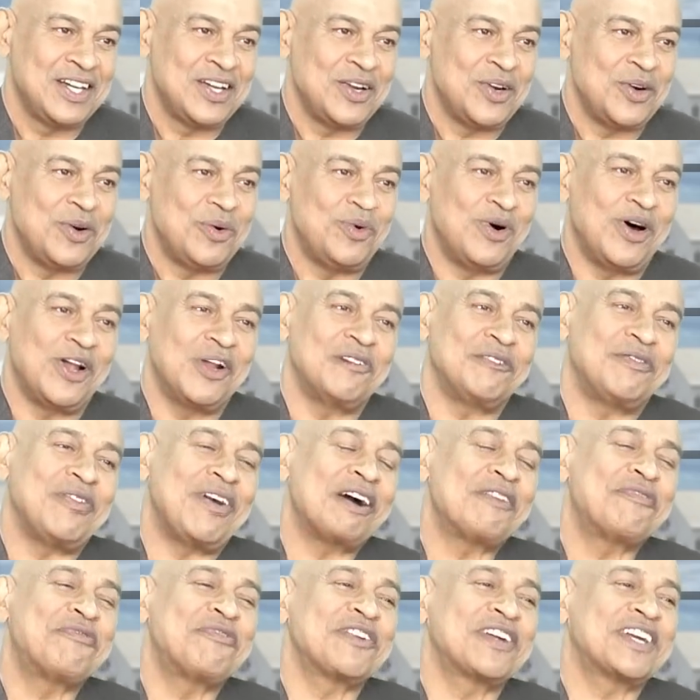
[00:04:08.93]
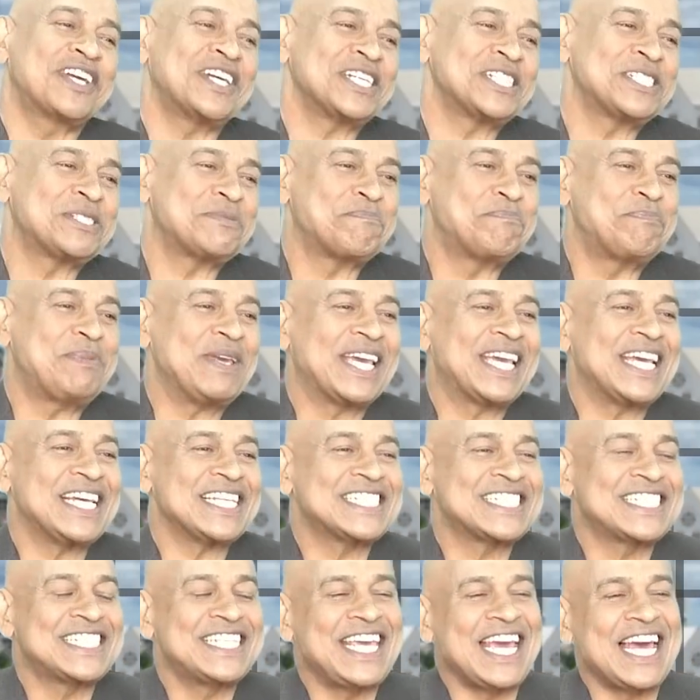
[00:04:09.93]
One of Africa's
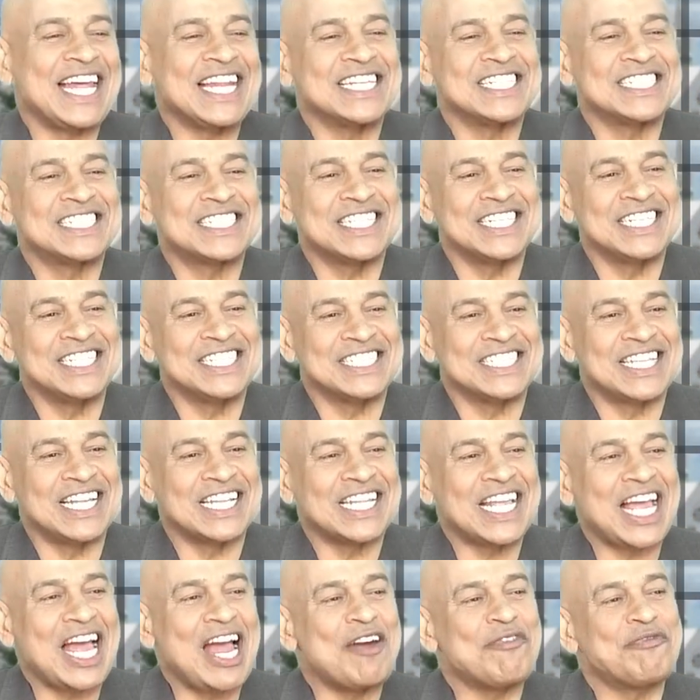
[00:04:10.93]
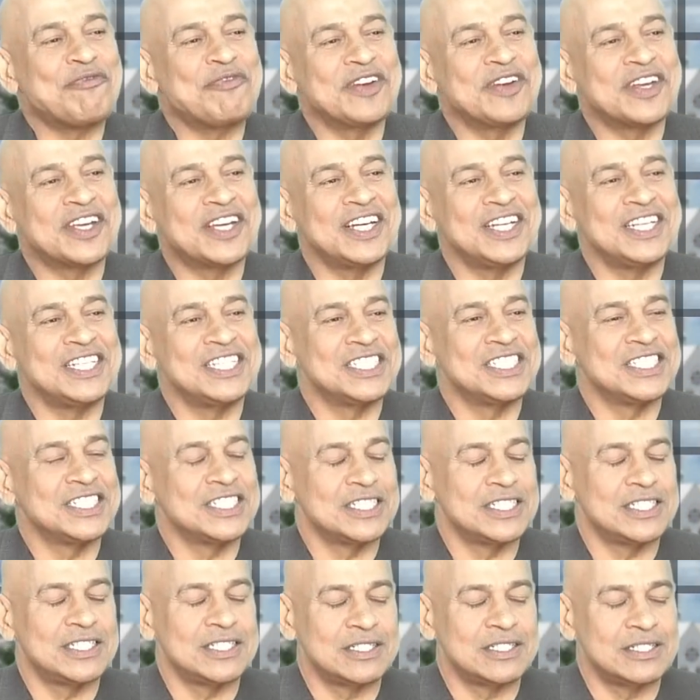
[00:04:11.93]
biggest cancers is that
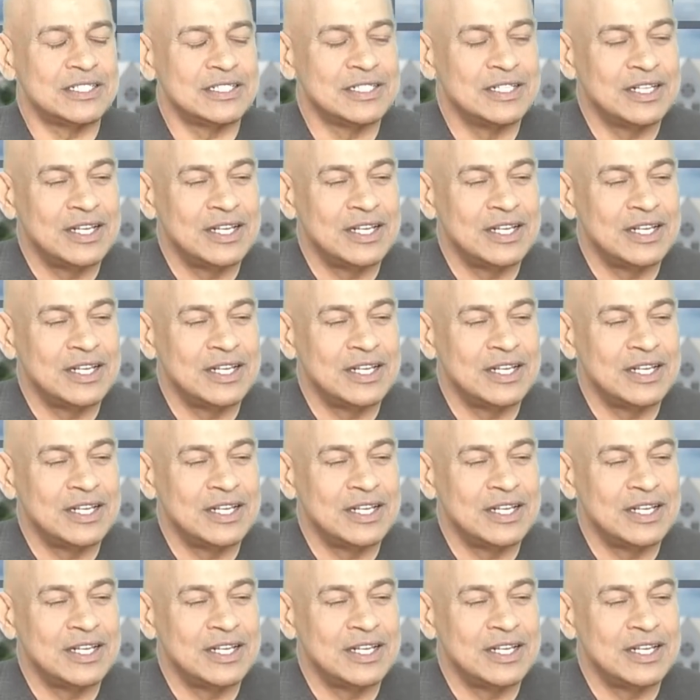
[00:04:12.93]
Africans,